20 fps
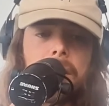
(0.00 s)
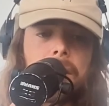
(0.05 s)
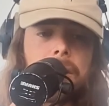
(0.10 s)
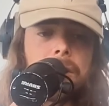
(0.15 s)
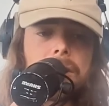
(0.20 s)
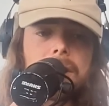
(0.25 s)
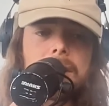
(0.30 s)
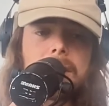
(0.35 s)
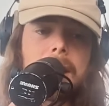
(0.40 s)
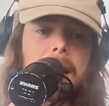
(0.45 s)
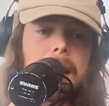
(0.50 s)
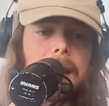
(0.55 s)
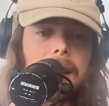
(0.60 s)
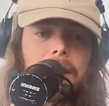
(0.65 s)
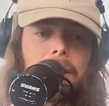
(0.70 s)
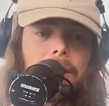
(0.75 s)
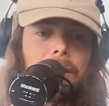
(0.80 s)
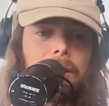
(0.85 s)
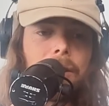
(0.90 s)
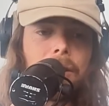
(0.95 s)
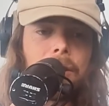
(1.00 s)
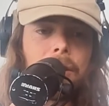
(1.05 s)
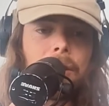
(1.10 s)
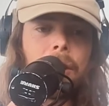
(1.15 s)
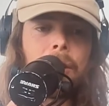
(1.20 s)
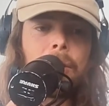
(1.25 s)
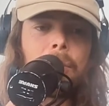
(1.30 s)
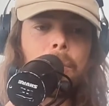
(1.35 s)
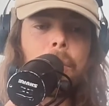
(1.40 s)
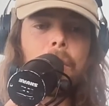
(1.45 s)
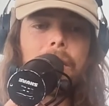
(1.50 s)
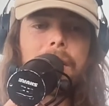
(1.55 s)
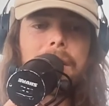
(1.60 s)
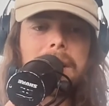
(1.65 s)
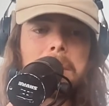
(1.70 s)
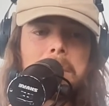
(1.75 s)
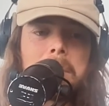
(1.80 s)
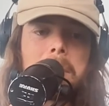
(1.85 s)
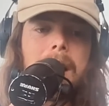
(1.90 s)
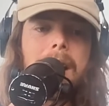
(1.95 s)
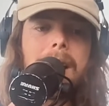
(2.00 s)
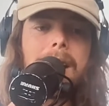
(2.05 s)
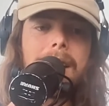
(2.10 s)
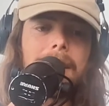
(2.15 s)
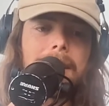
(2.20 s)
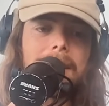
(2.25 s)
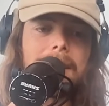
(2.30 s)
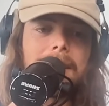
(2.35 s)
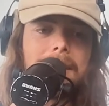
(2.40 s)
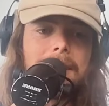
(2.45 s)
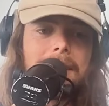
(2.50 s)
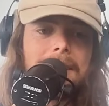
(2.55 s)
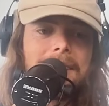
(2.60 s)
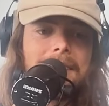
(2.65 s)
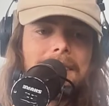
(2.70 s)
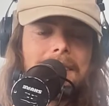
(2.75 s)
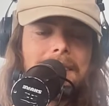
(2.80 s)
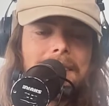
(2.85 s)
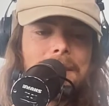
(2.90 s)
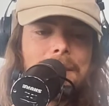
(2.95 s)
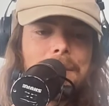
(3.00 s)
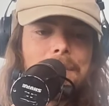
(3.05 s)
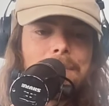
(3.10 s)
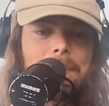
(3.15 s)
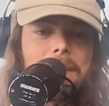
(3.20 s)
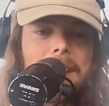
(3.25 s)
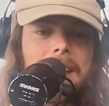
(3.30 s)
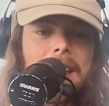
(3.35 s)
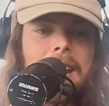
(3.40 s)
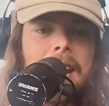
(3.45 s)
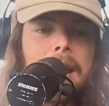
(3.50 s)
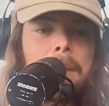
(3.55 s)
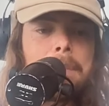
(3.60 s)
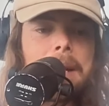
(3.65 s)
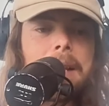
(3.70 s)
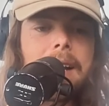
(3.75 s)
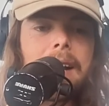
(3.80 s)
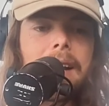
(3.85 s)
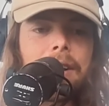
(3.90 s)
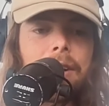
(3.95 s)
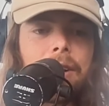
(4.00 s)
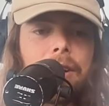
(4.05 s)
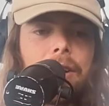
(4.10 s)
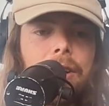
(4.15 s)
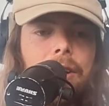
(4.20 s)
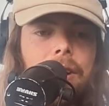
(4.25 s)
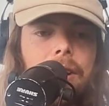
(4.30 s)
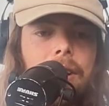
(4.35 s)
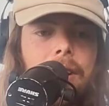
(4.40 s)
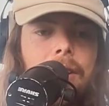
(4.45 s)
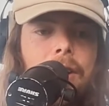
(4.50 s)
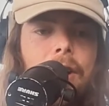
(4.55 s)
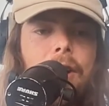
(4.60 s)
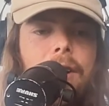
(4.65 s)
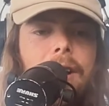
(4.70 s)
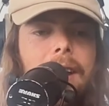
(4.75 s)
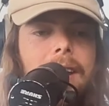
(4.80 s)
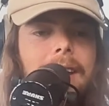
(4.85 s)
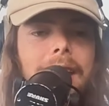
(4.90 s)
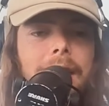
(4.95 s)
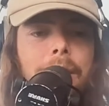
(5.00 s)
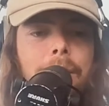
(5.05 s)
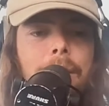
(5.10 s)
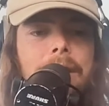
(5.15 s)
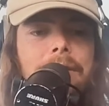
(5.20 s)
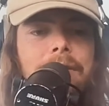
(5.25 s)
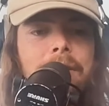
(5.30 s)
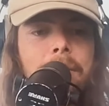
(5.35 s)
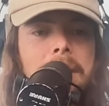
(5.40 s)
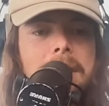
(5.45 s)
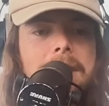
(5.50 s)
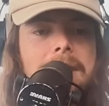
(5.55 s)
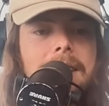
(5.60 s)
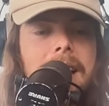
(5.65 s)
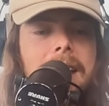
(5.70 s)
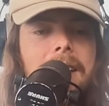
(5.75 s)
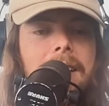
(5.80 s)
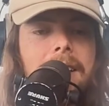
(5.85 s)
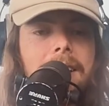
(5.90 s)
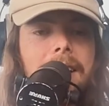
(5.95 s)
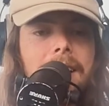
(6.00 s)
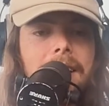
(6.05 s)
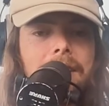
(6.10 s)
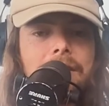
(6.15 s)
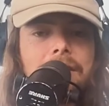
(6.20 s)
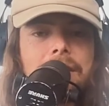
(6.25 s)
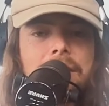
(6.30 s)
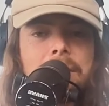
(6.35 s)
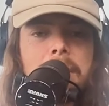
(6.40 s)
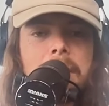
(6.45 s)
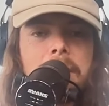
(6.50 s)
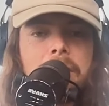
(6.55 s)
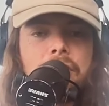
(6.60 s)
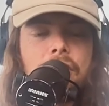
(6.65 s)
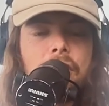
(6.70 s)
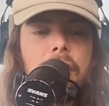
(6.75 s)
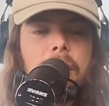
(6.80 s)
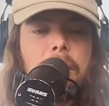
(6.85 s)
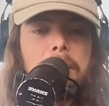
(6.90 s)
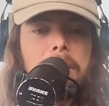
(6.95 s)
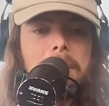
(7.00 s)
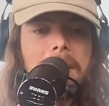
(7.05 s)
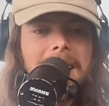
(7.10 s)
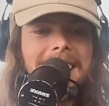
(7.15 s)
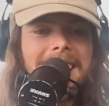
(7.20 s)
can just like go walk in the park. And I'd be like, no, like get away from me, Satan. Like this is my job.